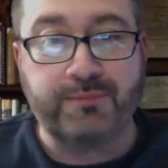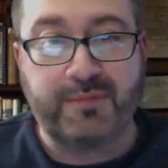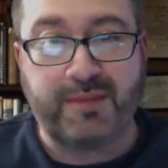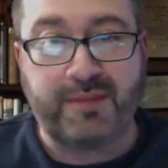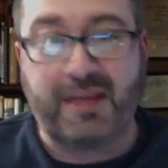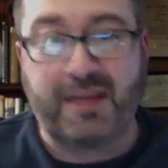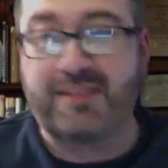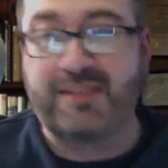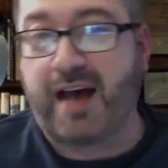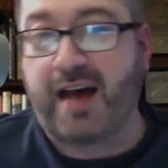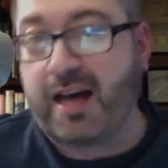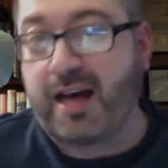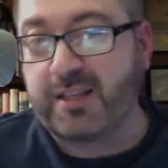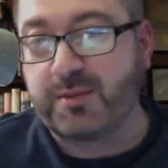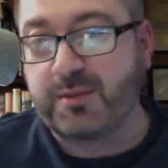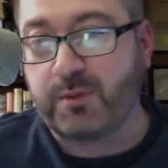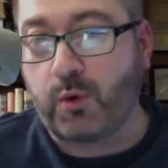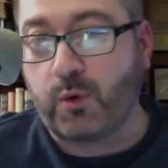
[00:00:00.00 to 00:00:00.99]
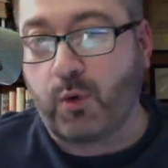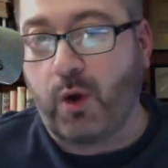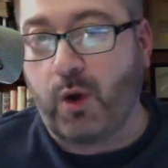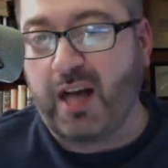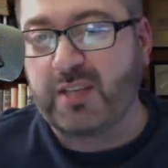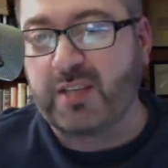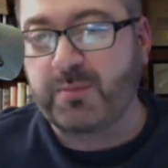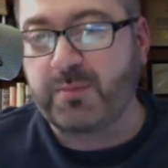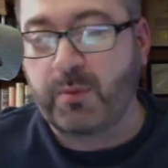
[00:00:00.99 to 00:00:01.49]
that's a local
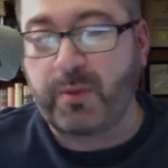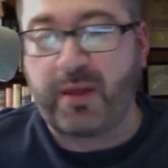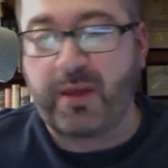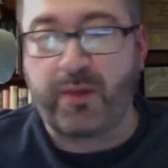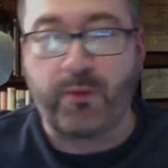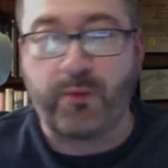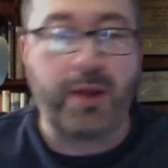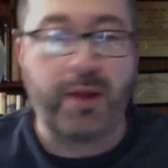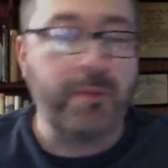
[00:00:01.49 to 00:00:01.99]
hospital, by the way.